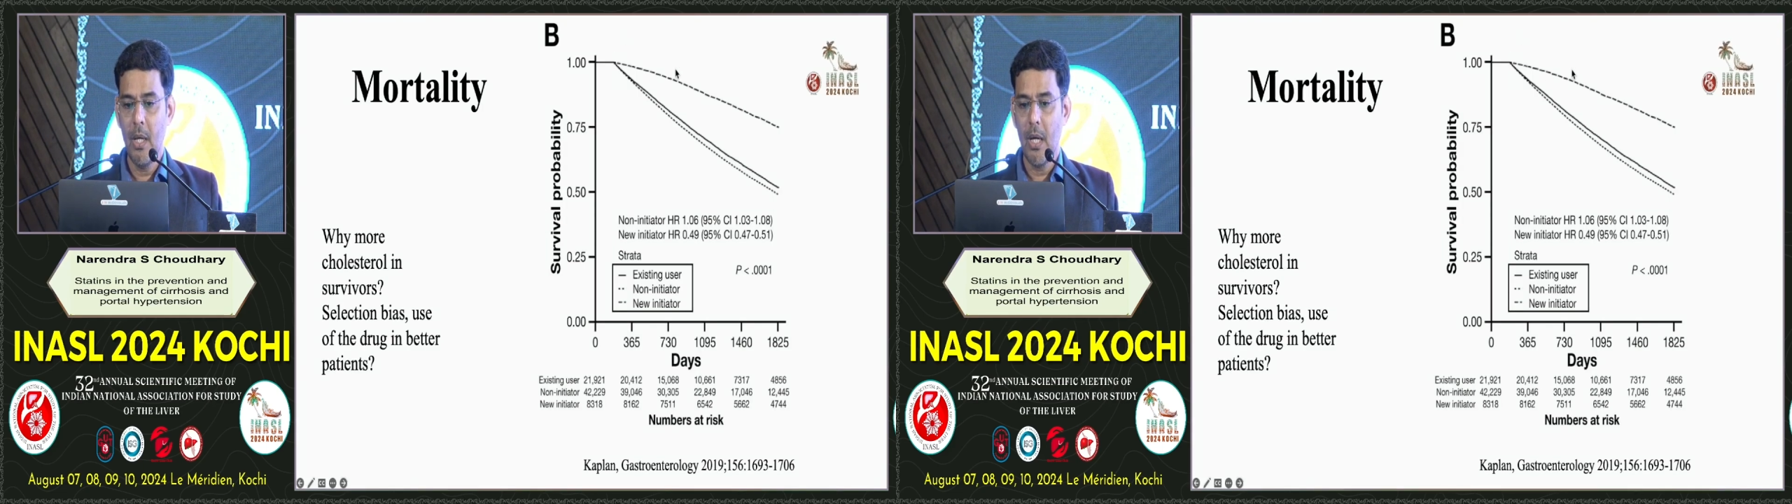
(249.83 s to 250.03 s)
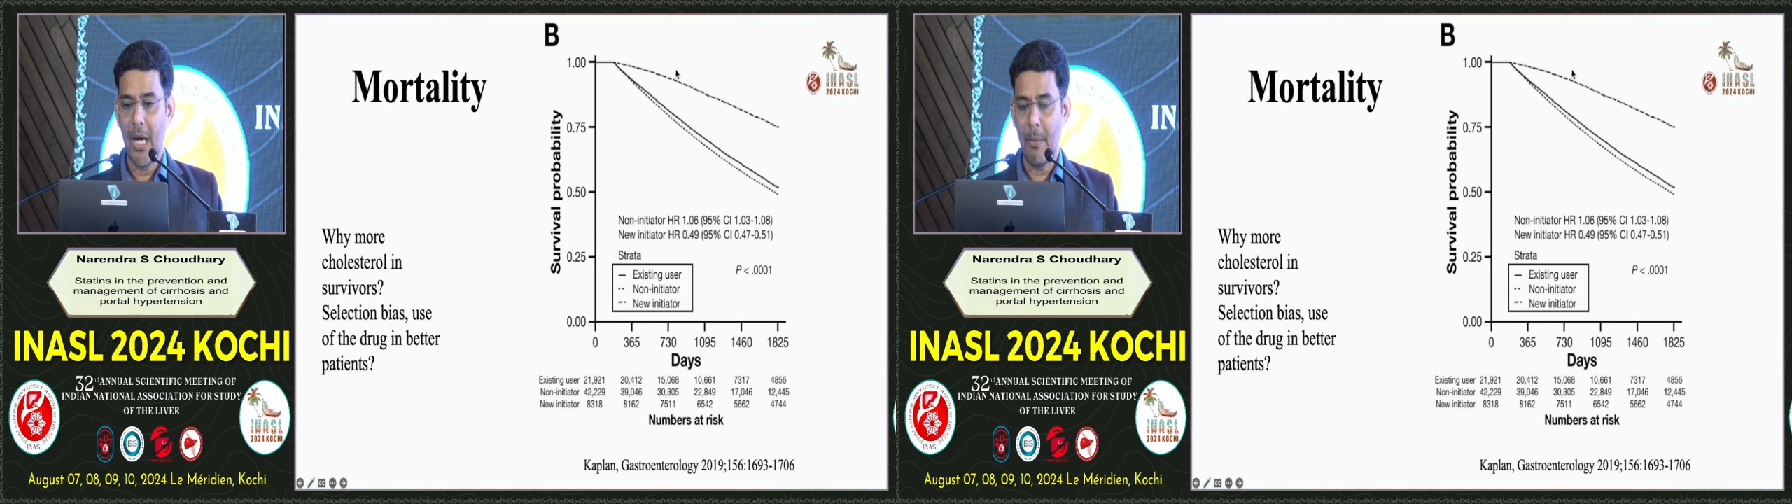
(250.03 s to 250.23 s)

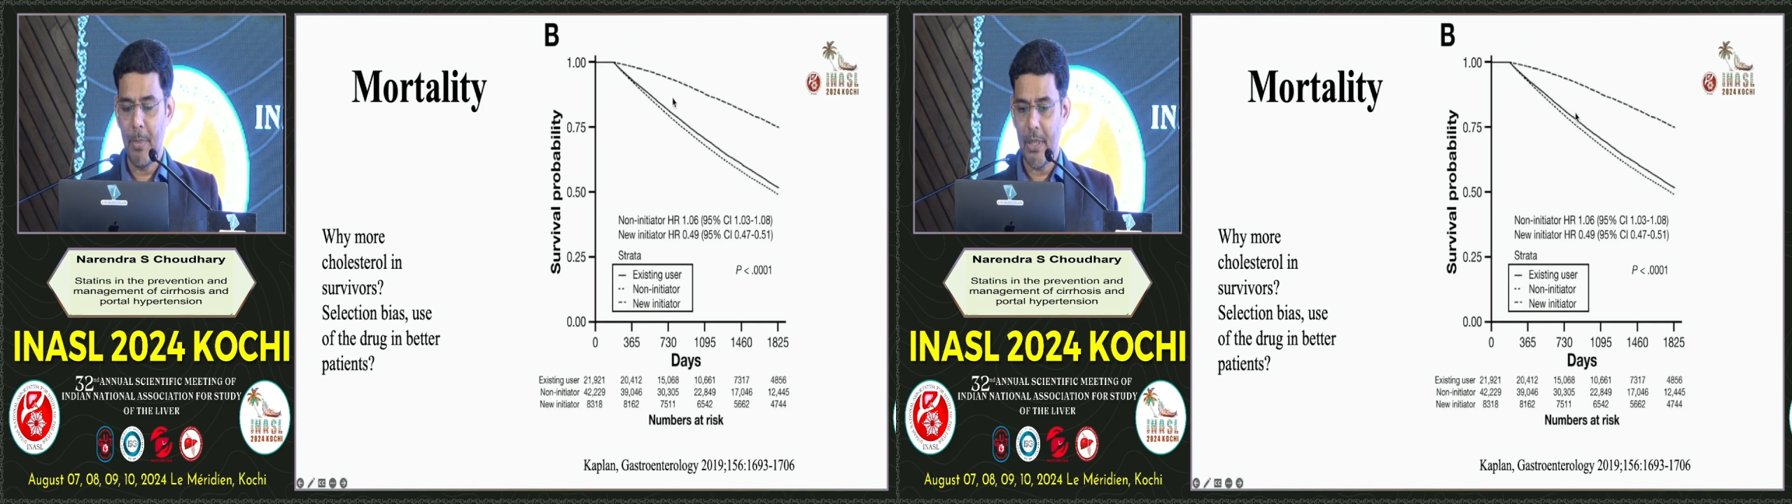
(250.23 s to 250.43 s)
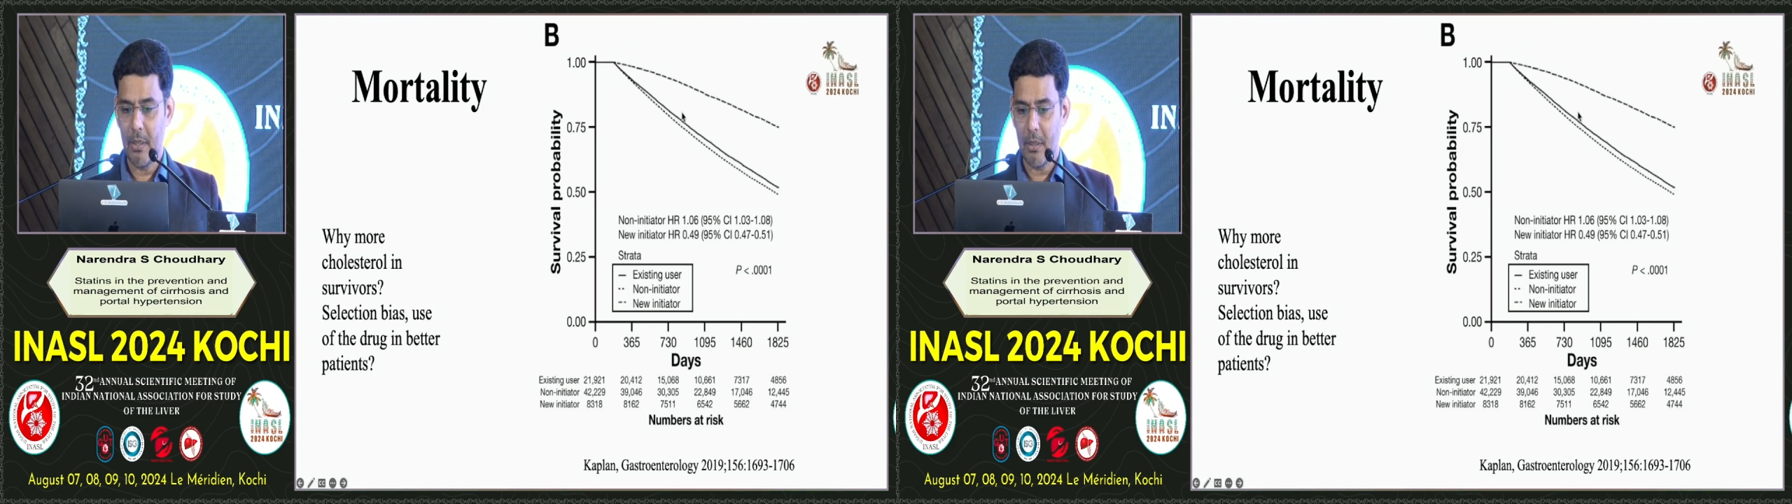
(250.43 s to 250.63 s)

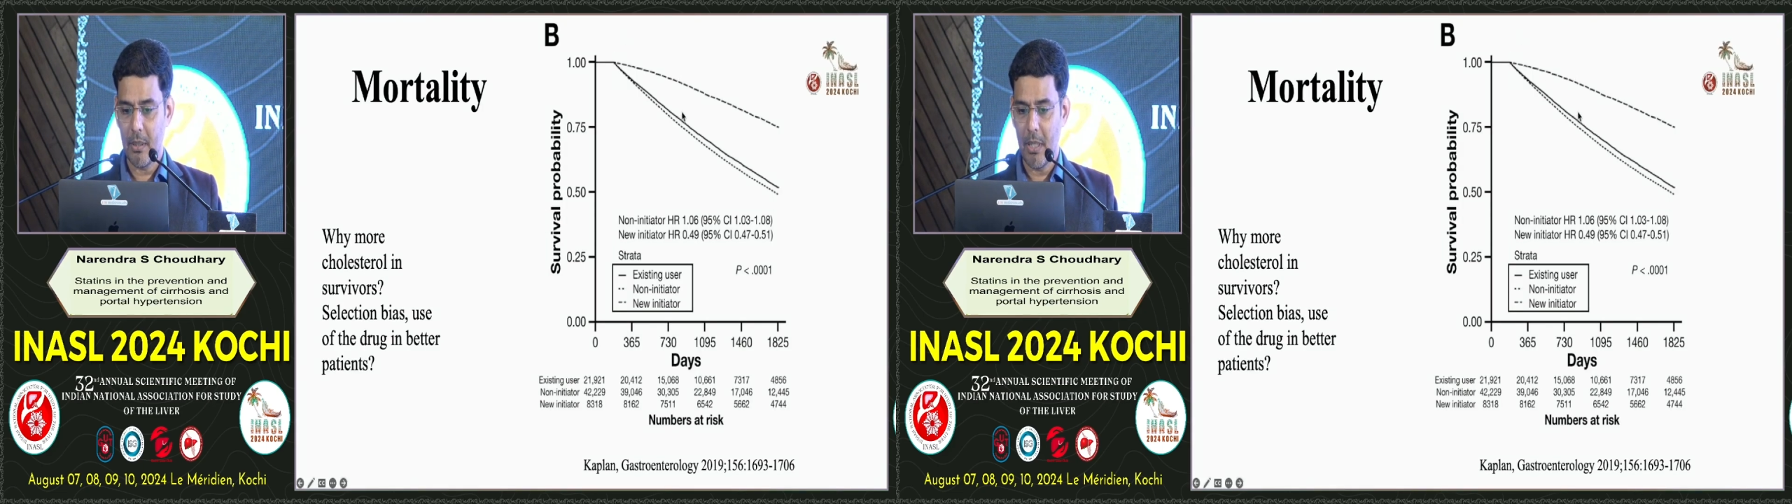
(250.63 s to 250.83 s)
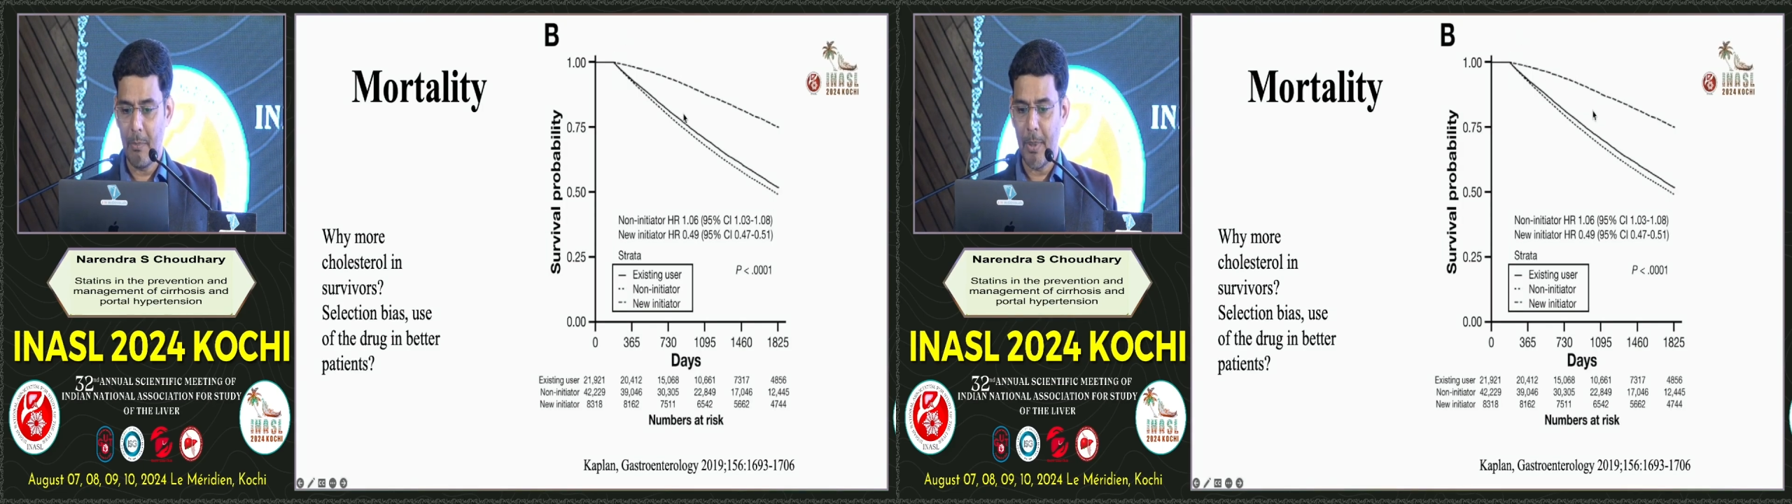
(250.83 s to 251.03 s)

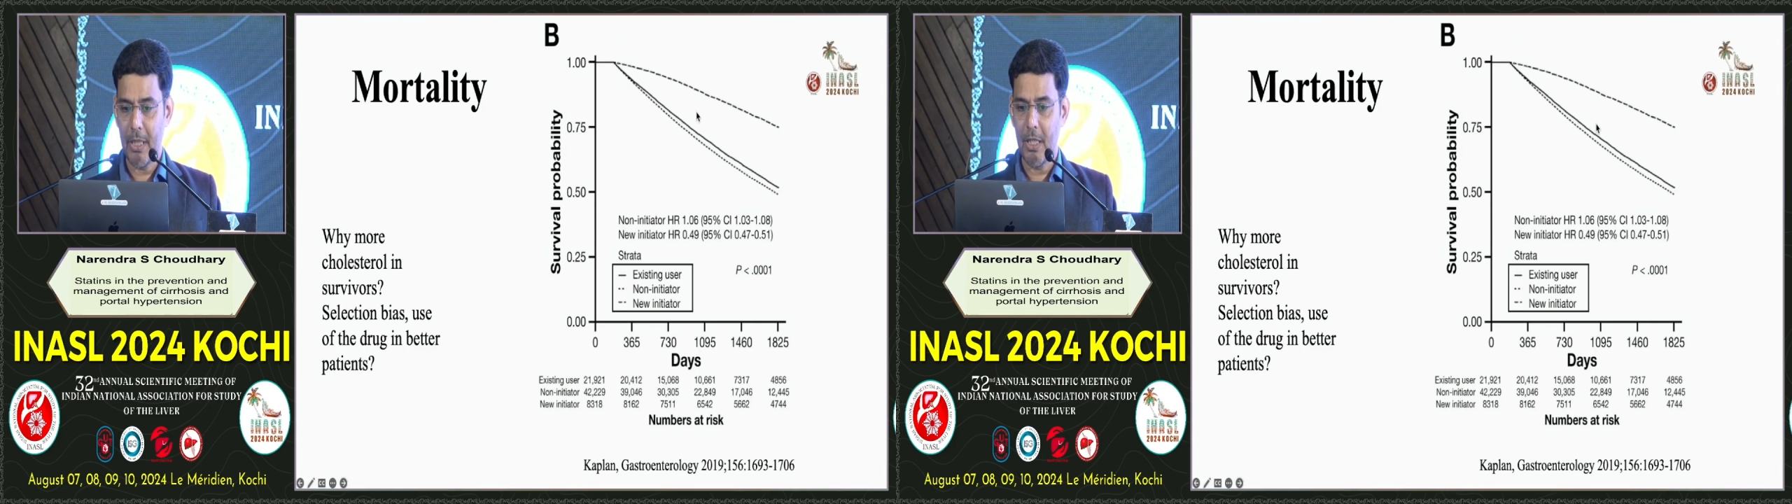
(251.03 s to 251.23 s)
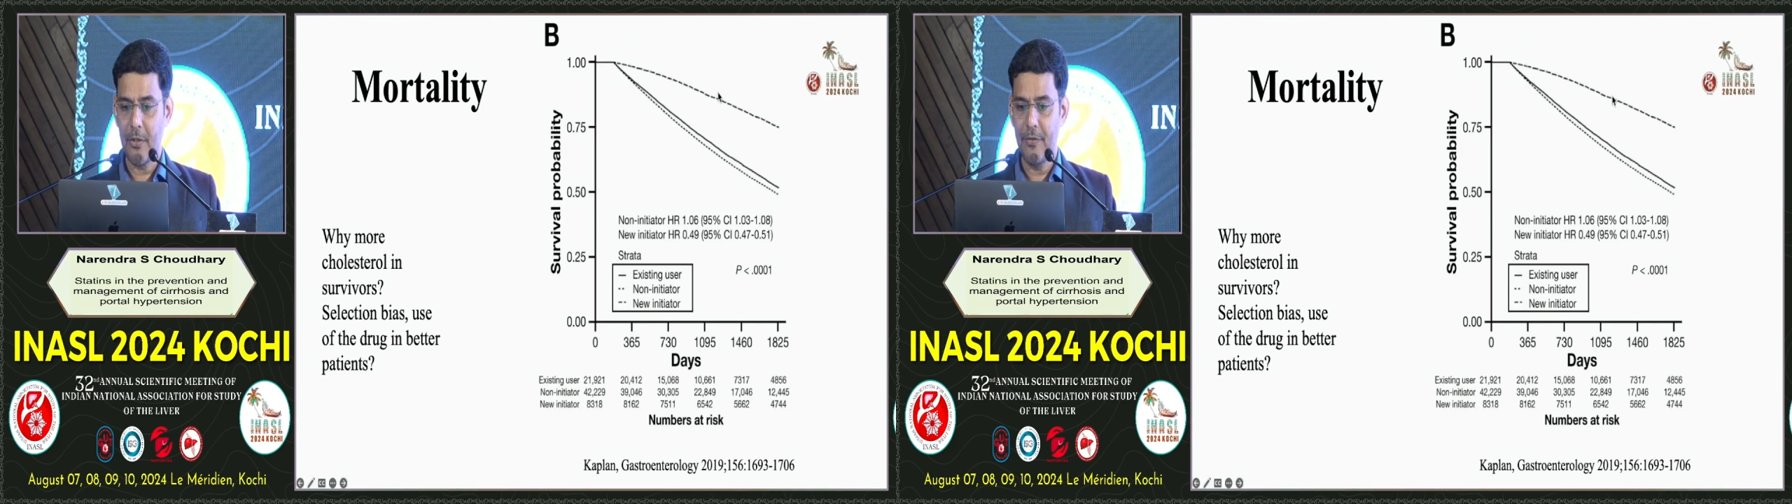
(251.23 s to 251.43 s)
Upper
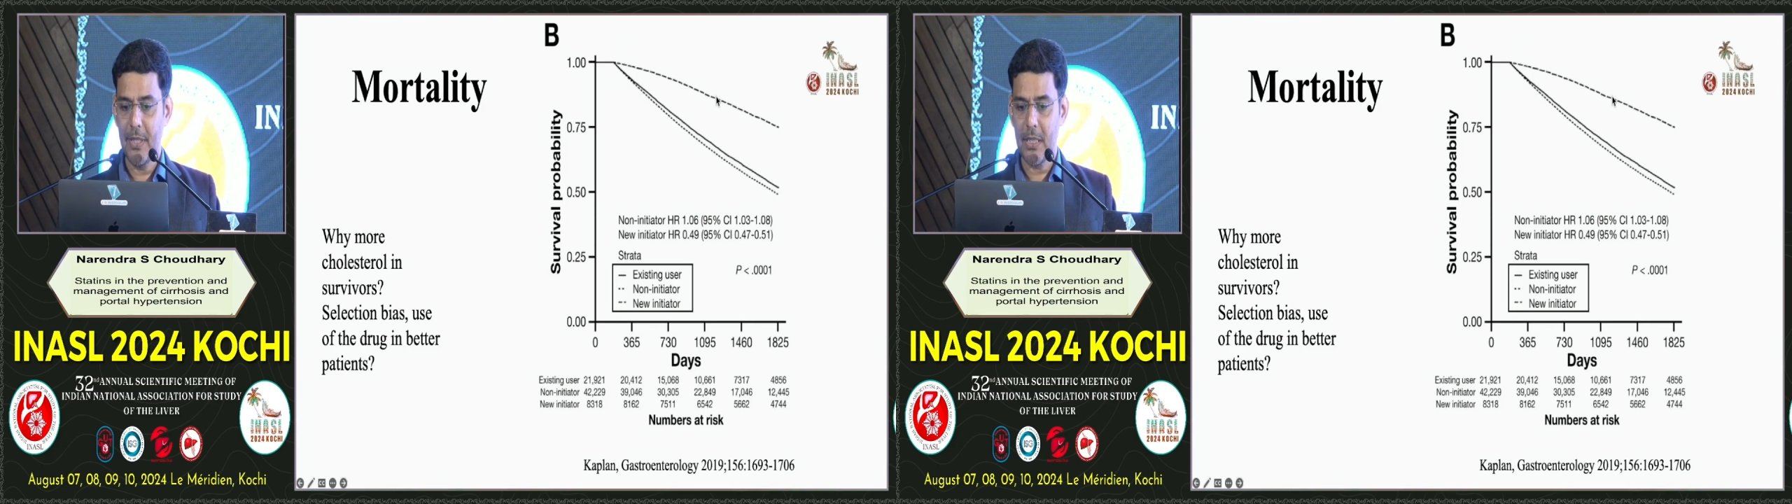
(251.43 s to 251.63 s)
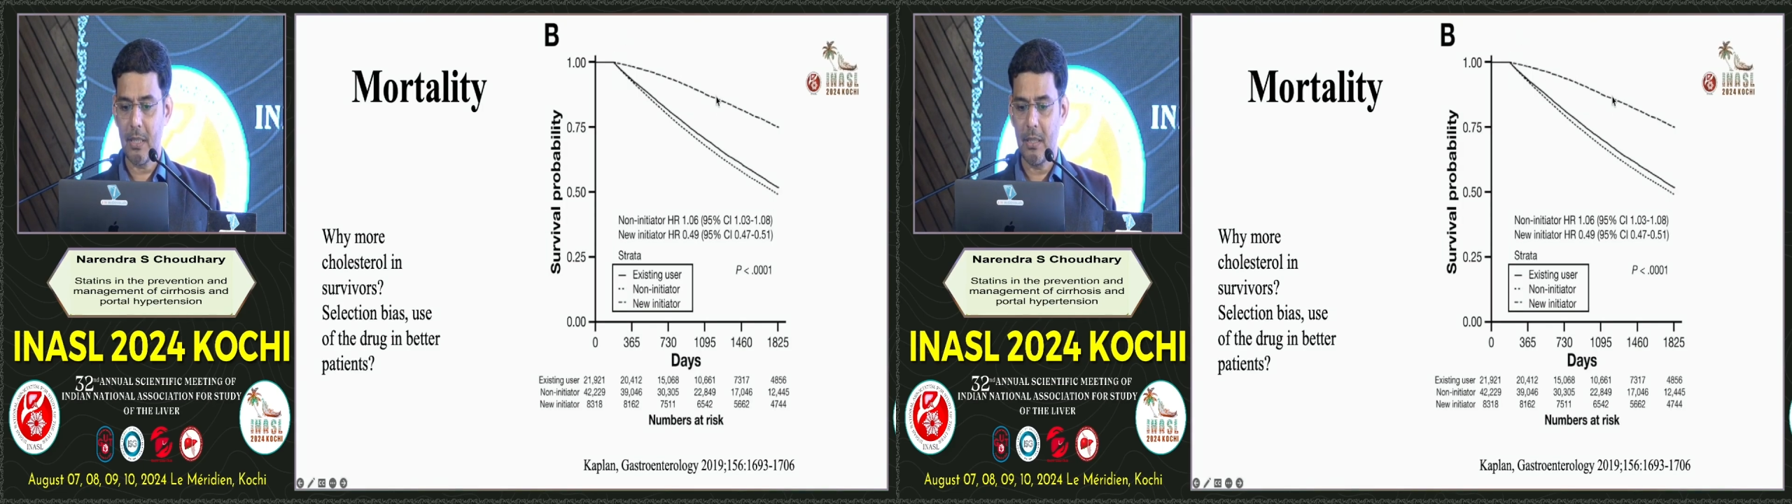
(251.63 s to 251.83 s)
curve
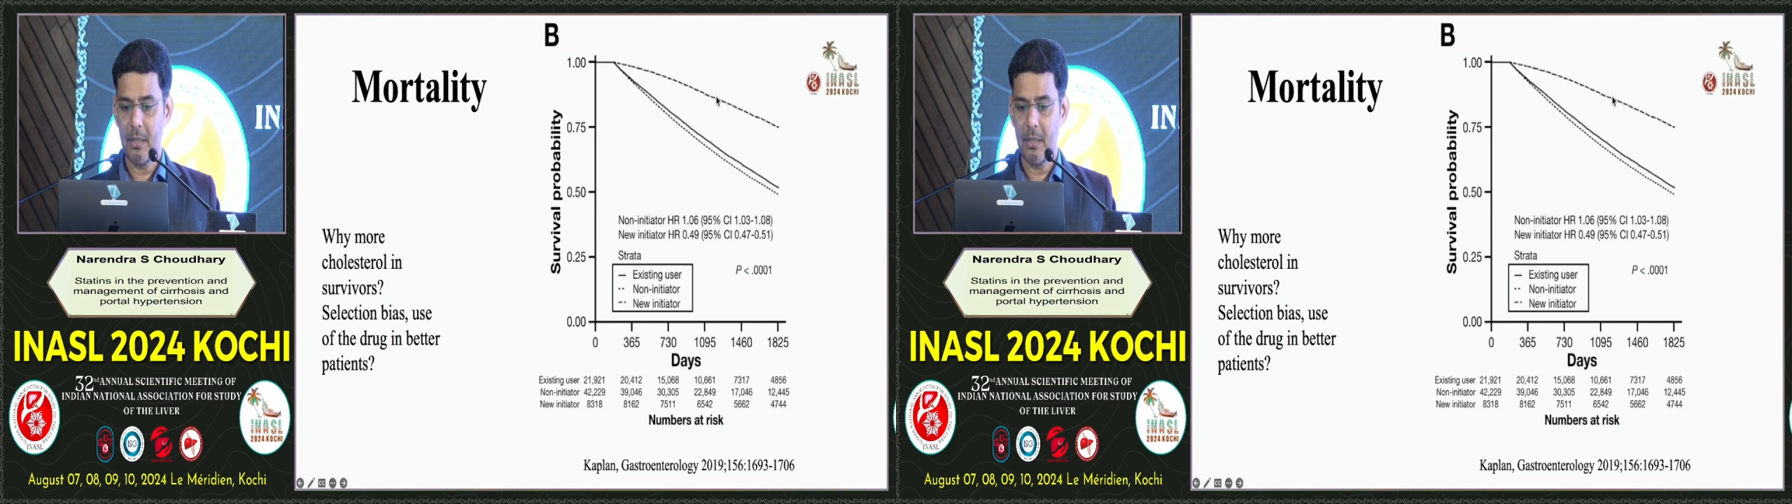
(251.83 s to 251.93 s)
is